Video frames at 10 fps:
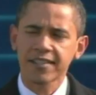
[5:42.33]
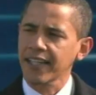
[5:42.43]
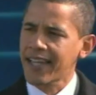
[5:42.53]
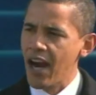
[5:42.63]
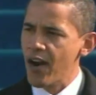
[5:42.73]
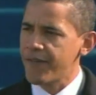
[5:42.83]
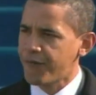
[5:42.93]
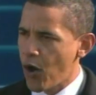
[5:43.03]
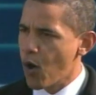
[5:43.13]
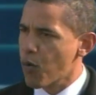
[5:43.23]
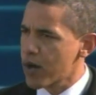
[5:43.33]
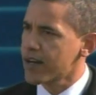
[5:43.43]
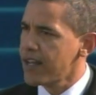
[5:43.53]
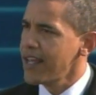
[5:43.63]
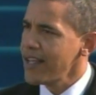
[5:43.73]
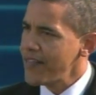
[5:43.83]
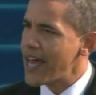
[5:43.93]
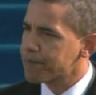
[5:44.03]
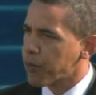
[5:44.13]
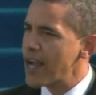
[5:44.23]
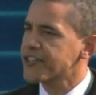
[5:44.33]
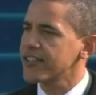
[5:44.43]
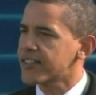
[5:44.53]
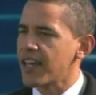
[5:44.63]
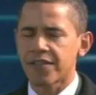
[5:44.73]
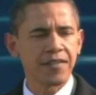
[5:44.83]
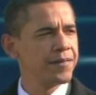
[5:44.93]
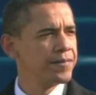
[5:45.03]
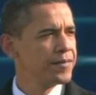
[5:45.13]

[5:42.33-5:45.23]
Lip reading: to carry forward that precious gift,